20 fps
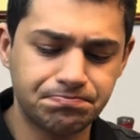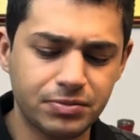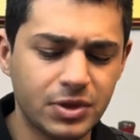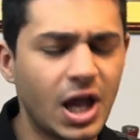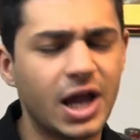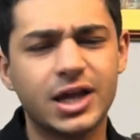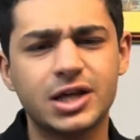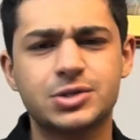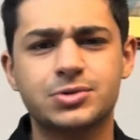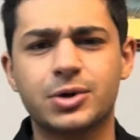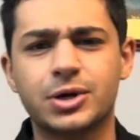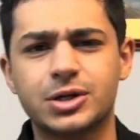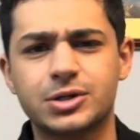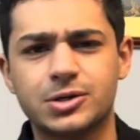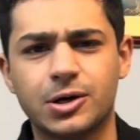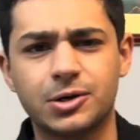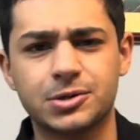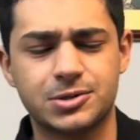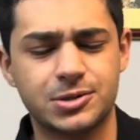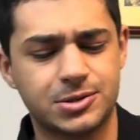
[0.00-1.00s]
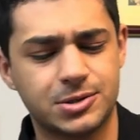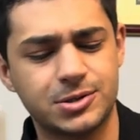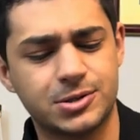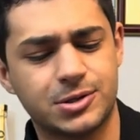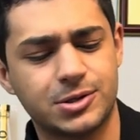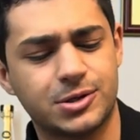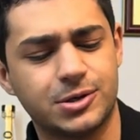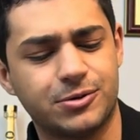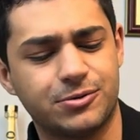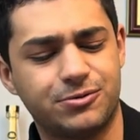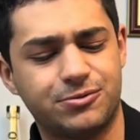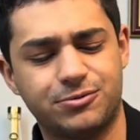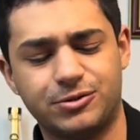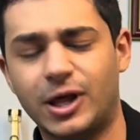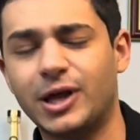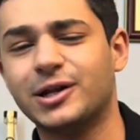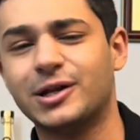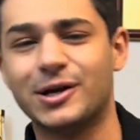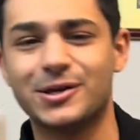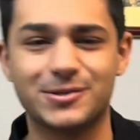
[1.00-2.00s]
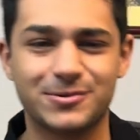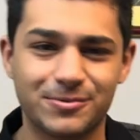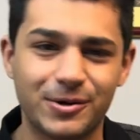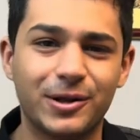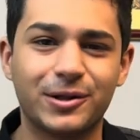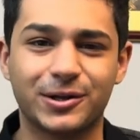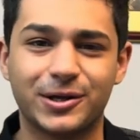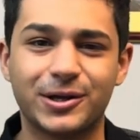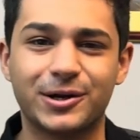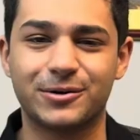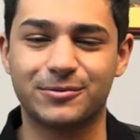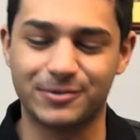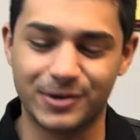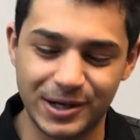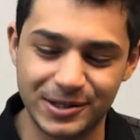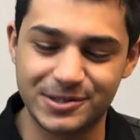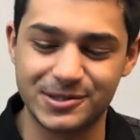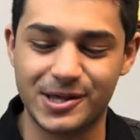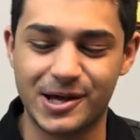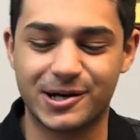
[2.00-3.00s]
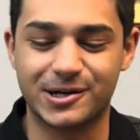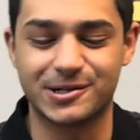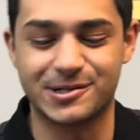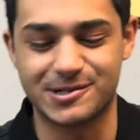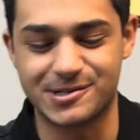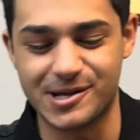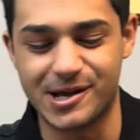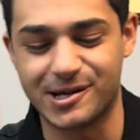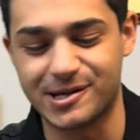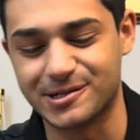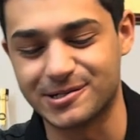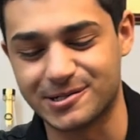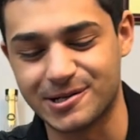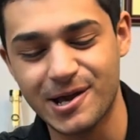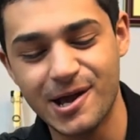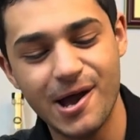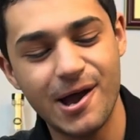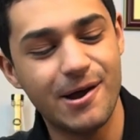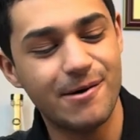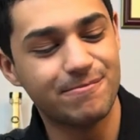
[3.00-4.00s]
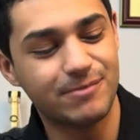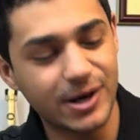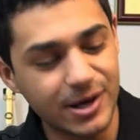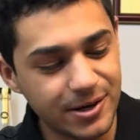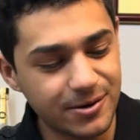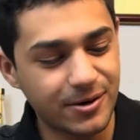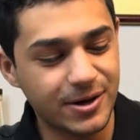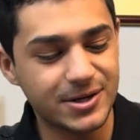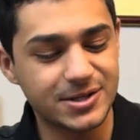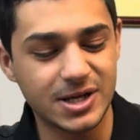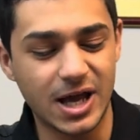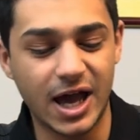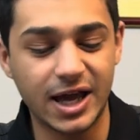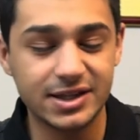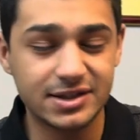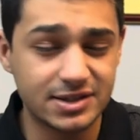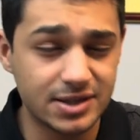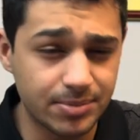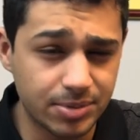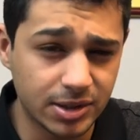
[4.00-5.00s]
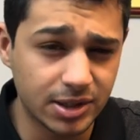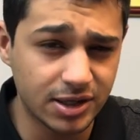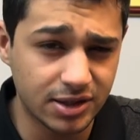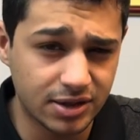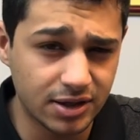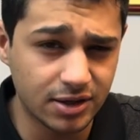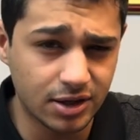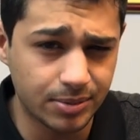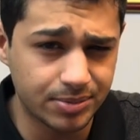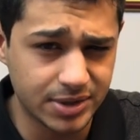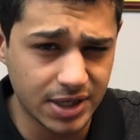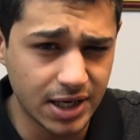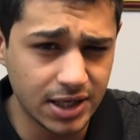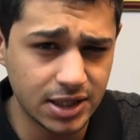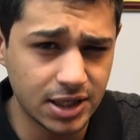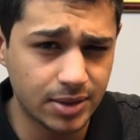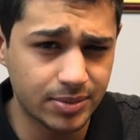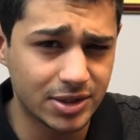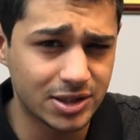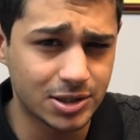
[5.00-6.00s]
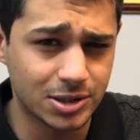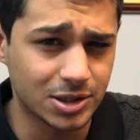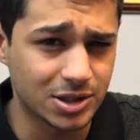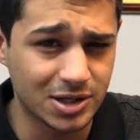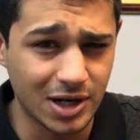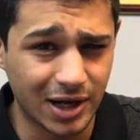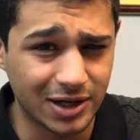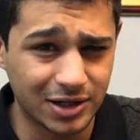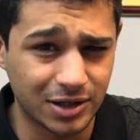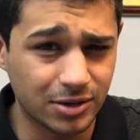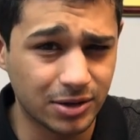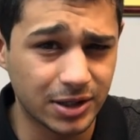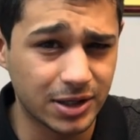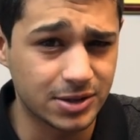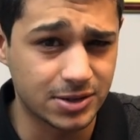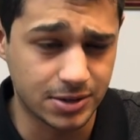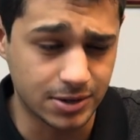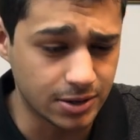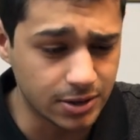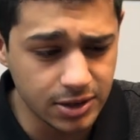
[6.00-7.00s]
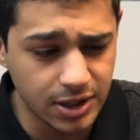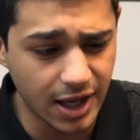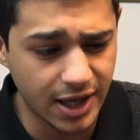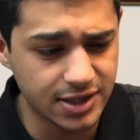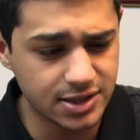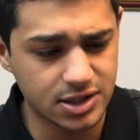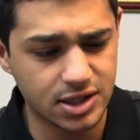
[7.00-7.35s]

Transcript: I guess we're going to toss this into the flight as well here, and we'll get to that in a second. But anyways, I typically think Obtainium is just not nearly as good as